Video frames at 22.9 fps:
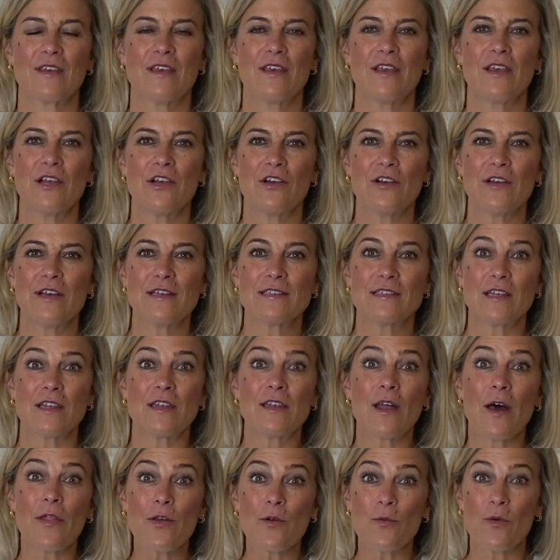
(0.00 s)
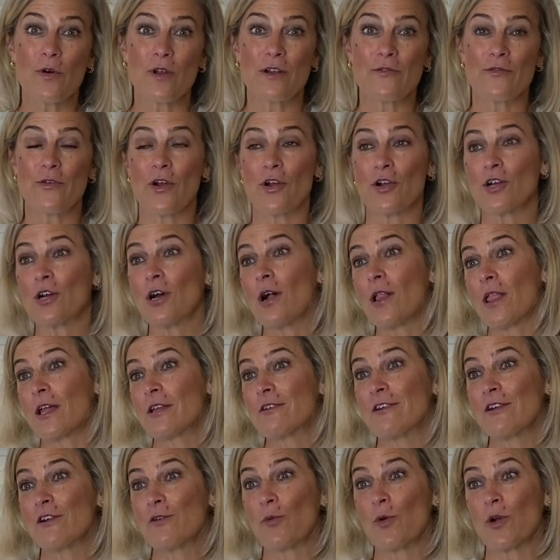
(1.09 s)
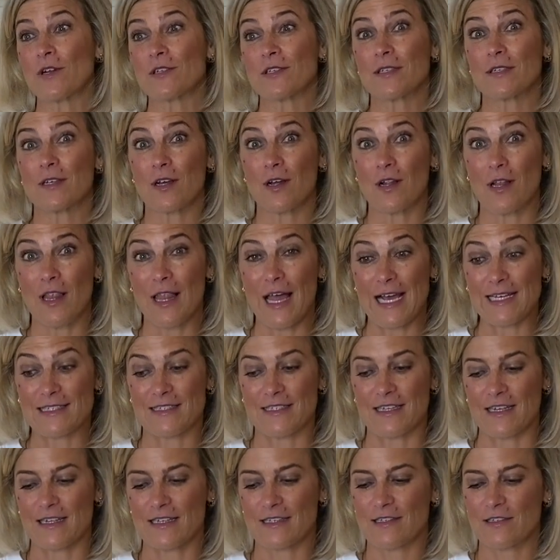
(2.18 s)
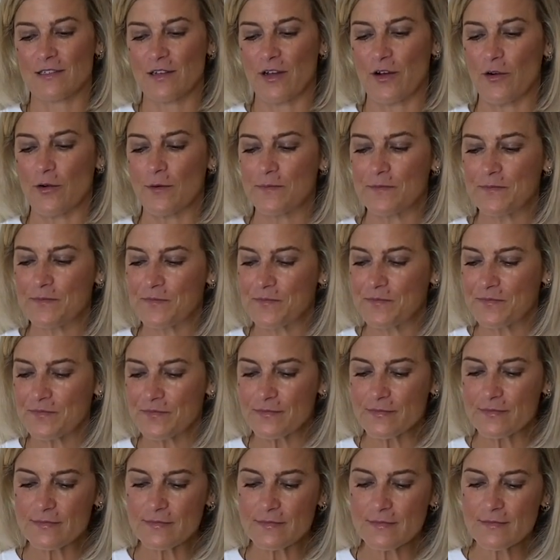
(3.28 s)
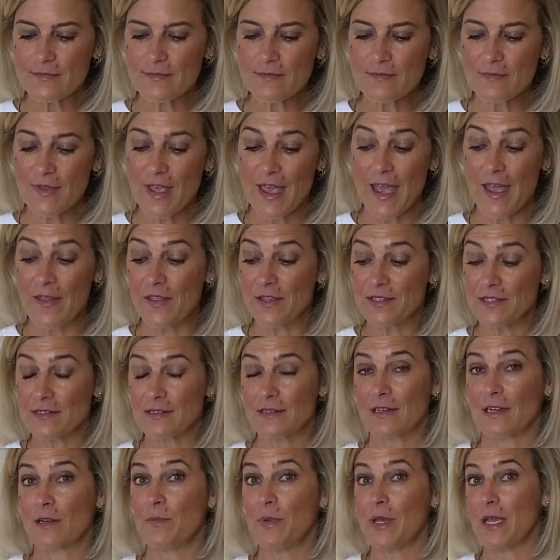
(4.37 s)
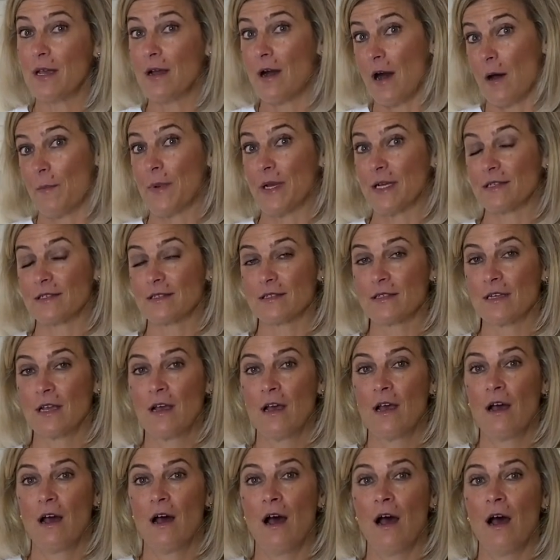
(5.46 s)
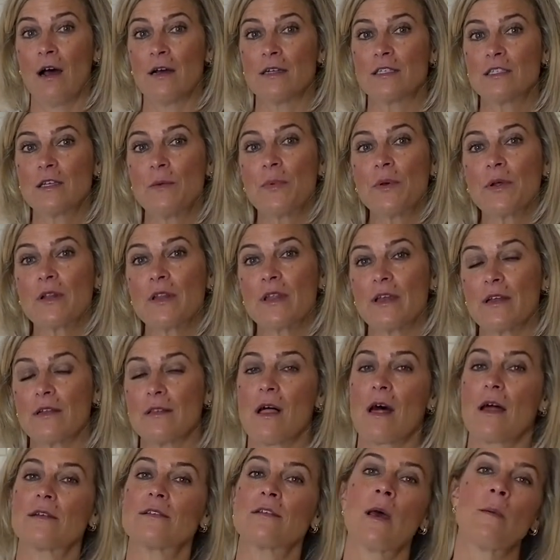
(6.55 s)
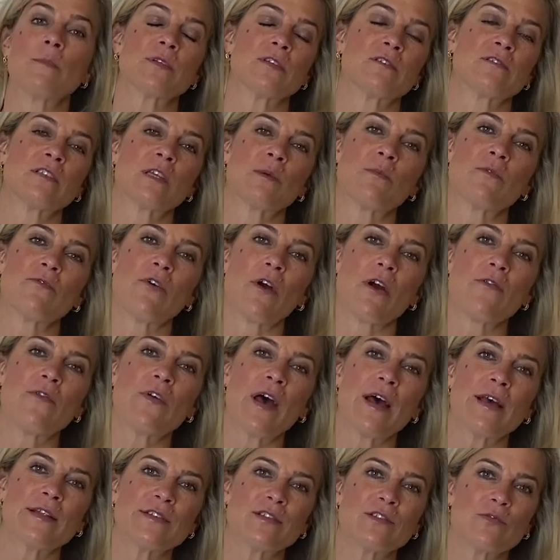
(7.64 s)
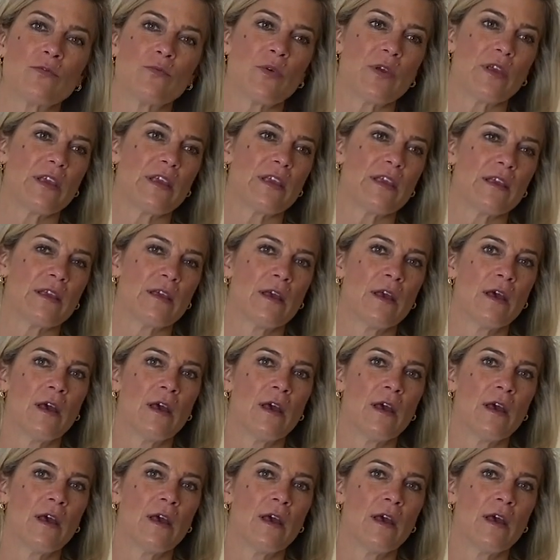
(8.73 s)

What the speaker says: Here is another one of our Culinary Works classics. And this is going to be hummus. Typically, a lot of times in some of our events, we